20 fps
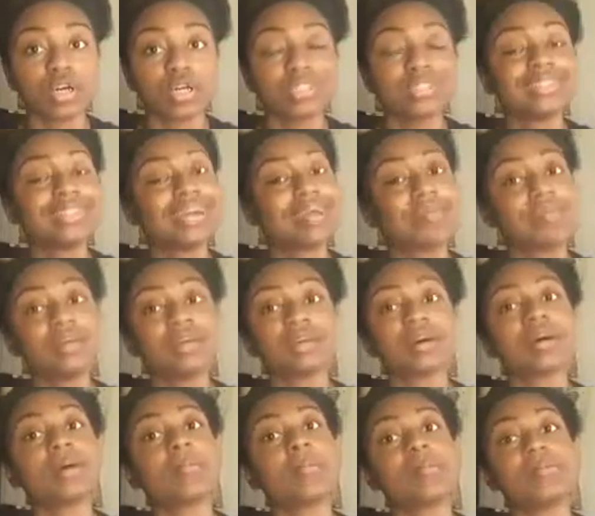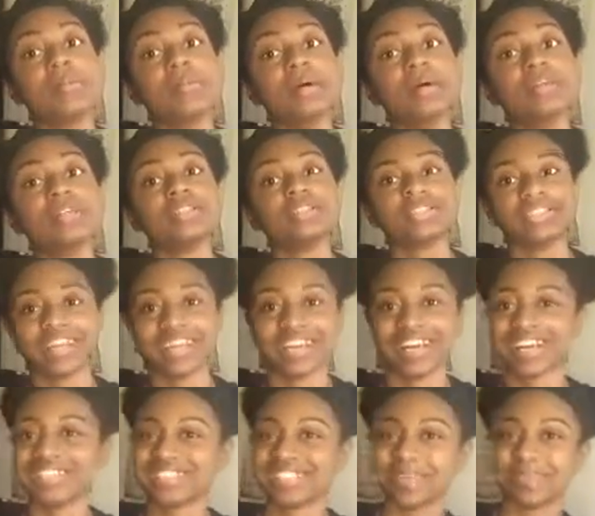It take me a couple months. Like,
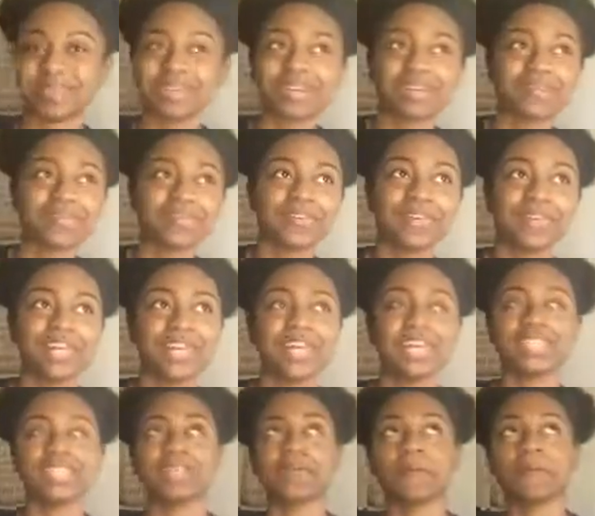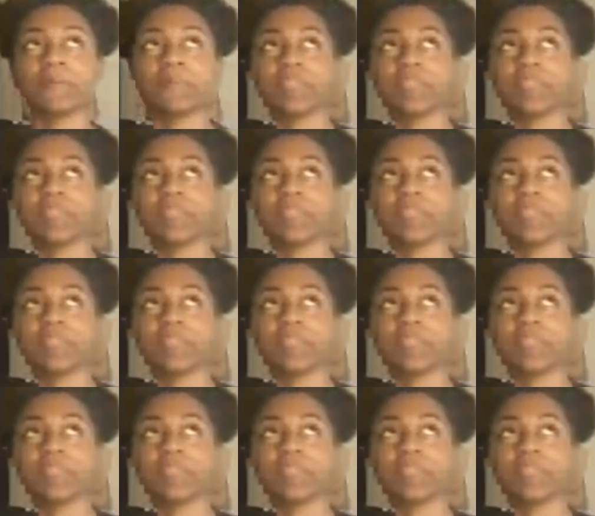now it take me a couple days.